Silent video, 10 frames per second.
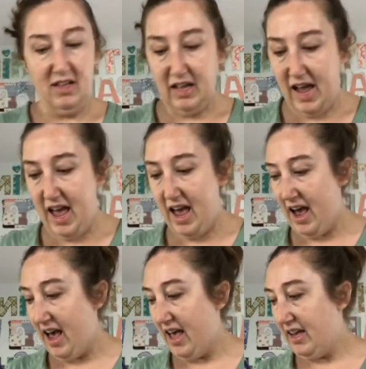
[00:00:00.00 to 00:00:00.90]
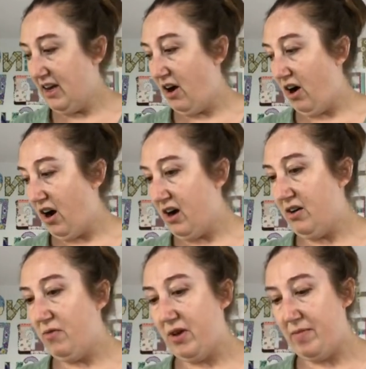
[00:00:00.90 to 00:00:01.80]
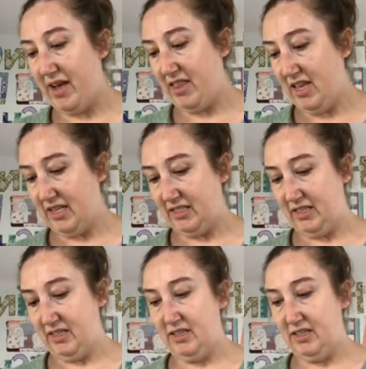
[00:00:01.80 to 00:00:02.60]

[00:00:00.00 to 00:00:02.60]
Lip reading: Or what about this?